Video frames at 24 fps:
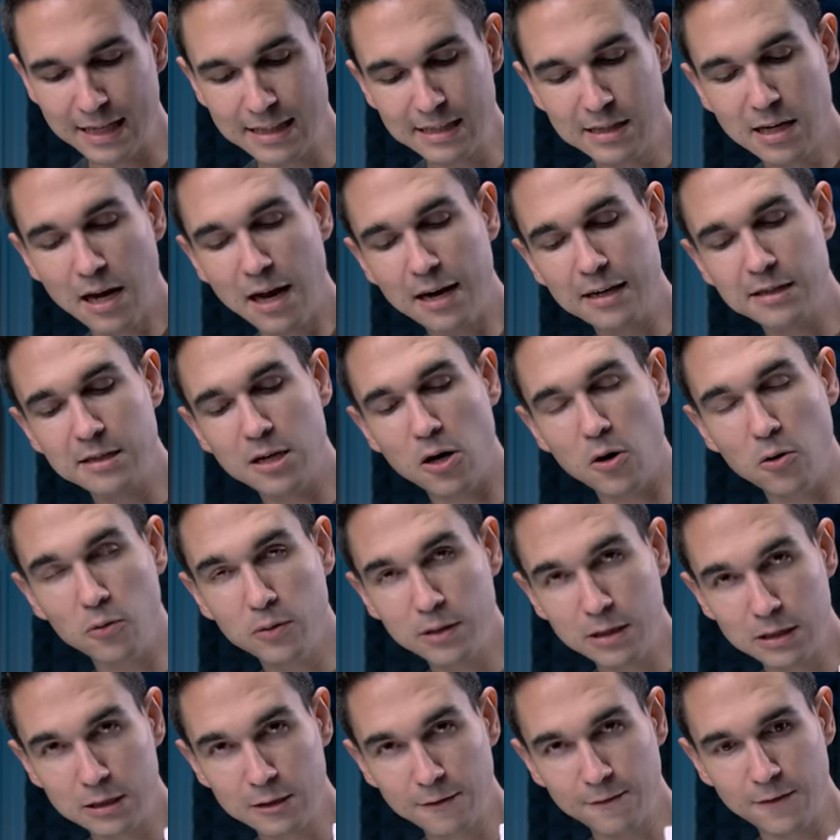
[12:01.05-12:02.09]
It's got its own
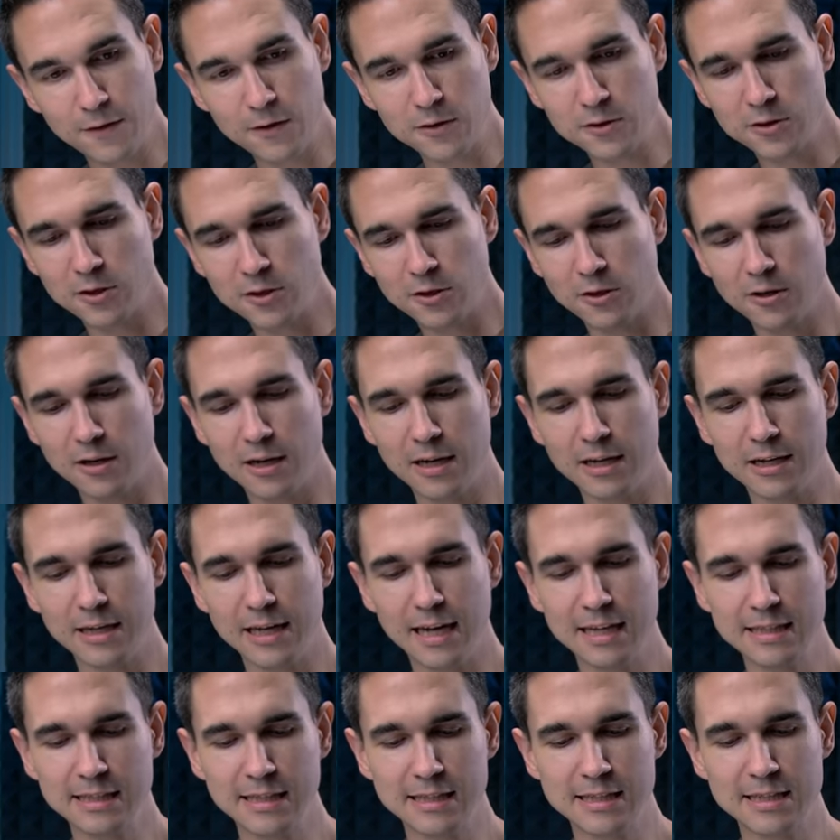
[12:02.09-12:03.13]
little diffuser, and
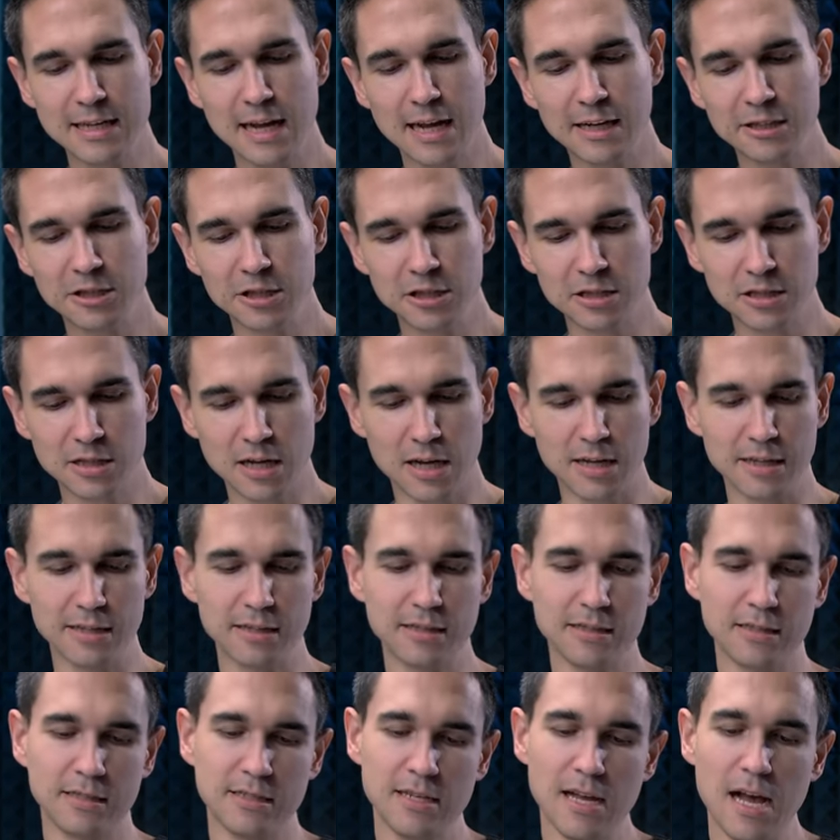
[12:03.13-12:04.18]
yes, it's not just
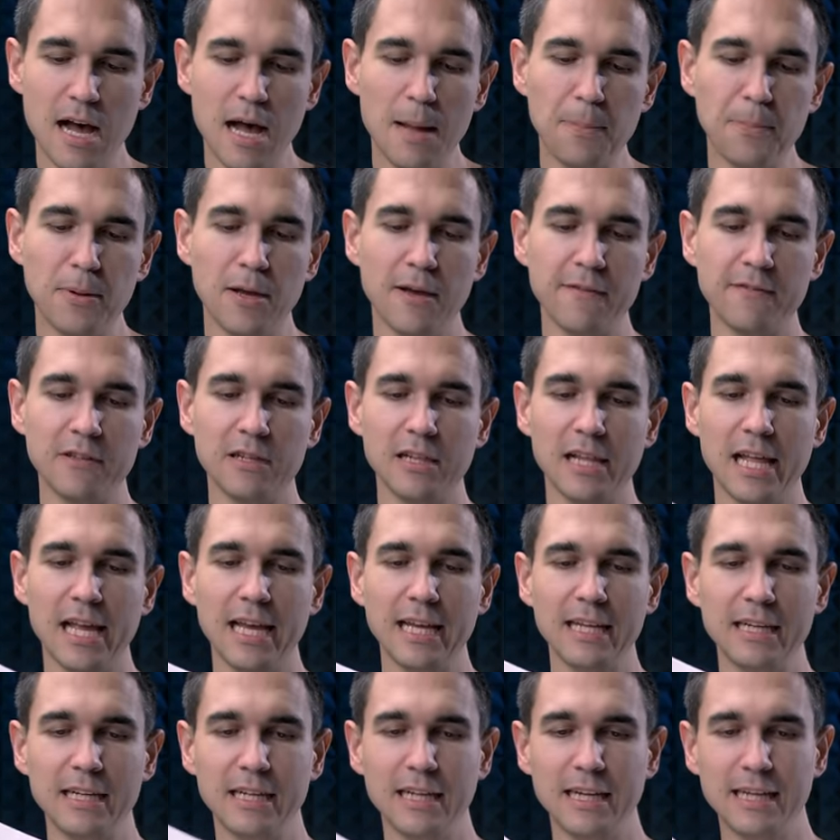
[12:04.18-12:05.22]
on top of the
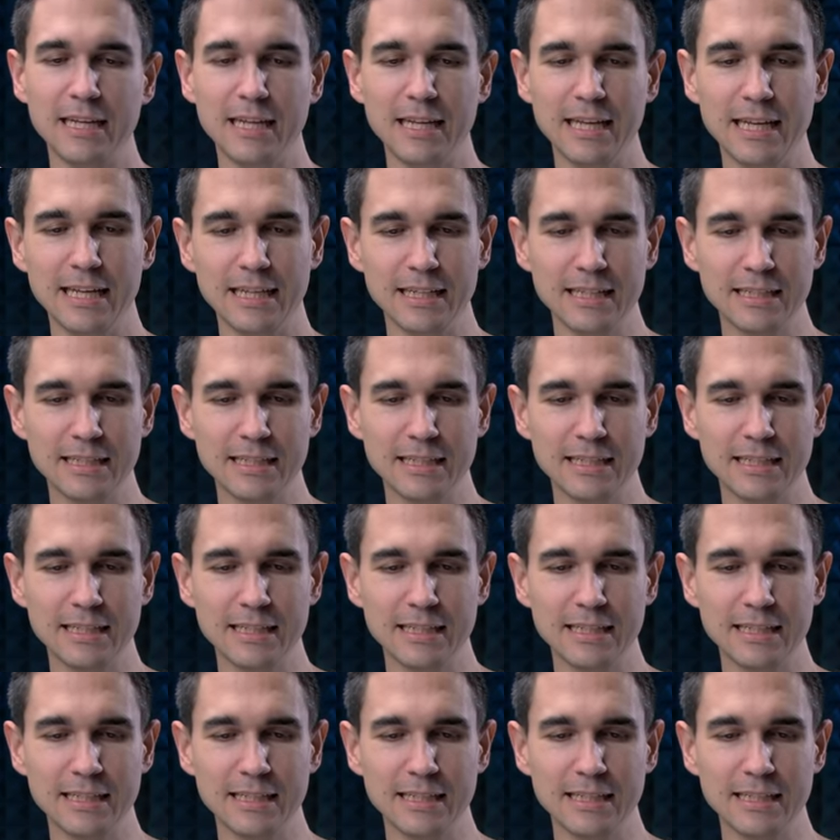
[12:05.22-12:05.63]
light. It